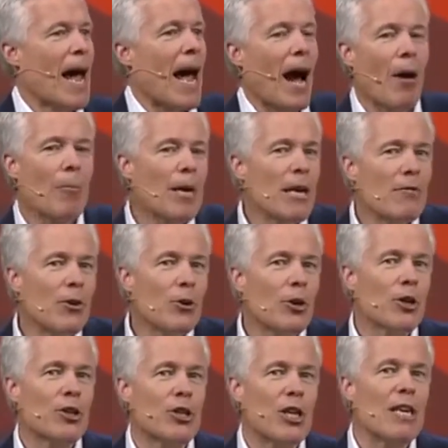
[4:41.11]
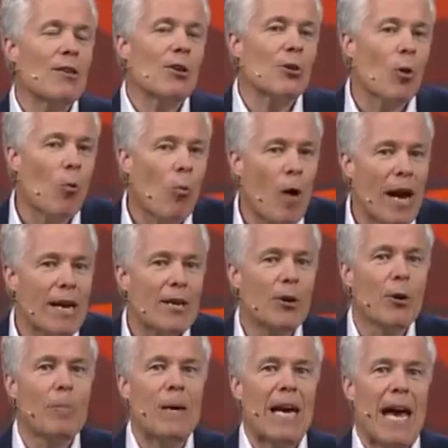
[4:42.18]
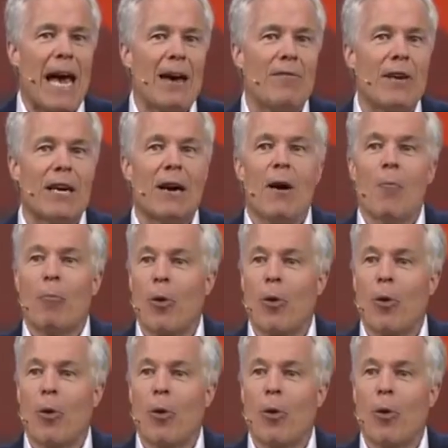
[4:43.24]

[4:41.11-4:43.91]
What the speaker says: How many of you could see that the way you're behaving